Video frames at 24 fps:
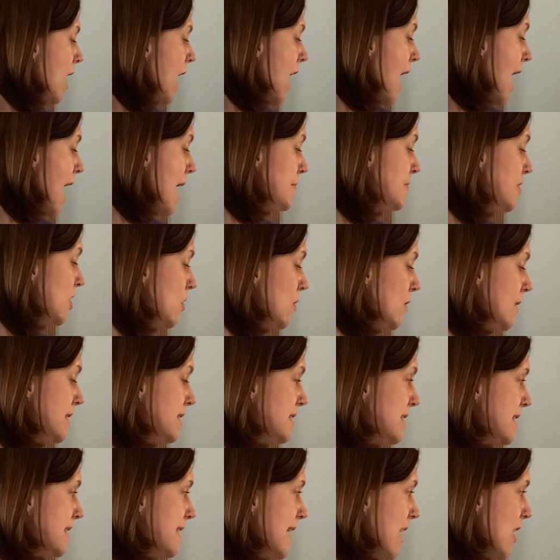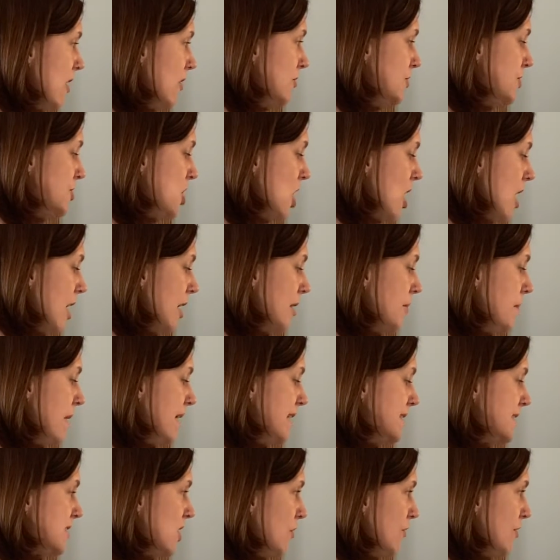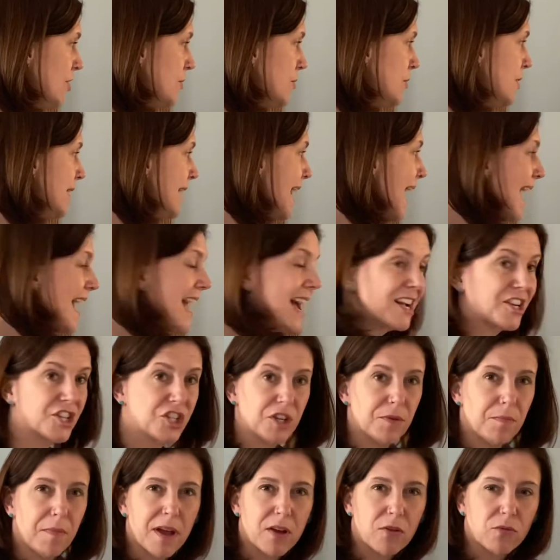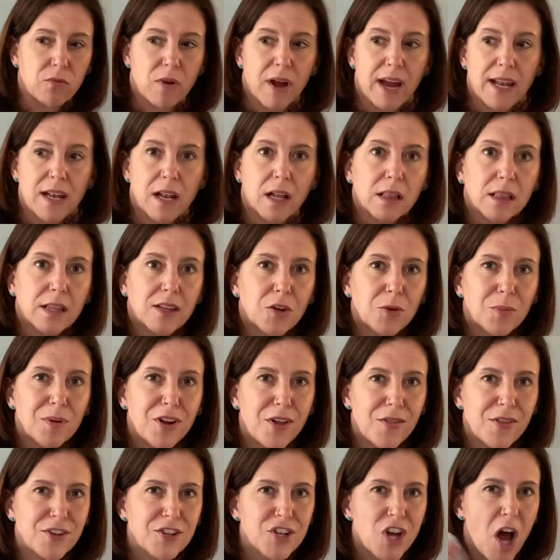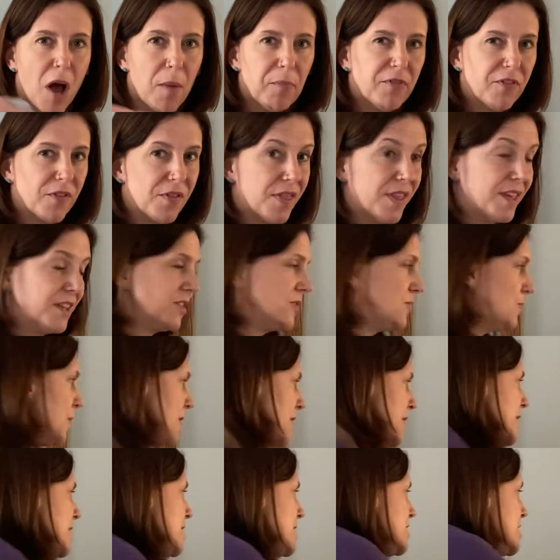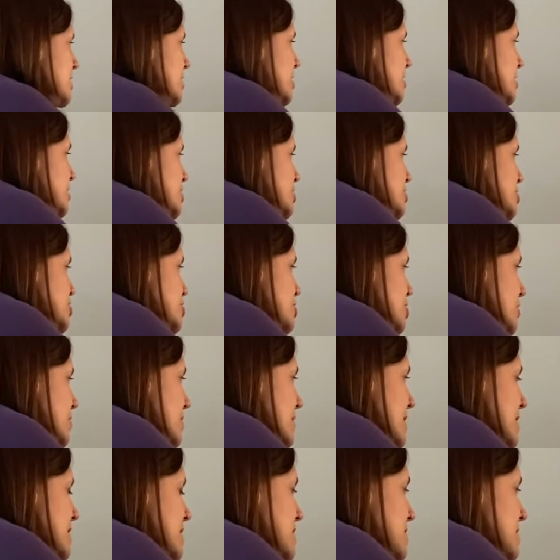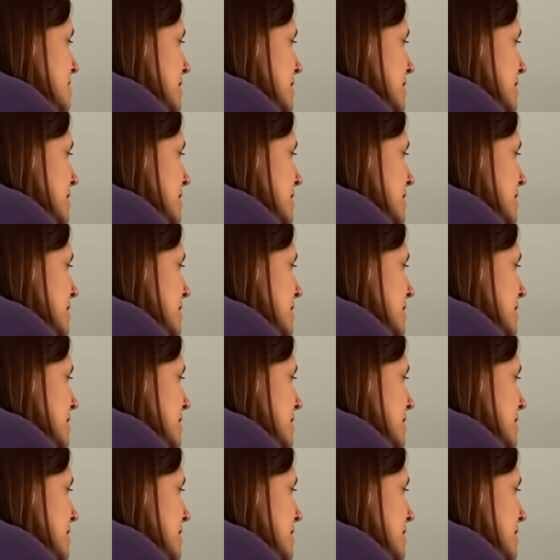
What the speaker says: I'm going to now talk myself through it, and I actually might write a little bit on the top for this one to show this.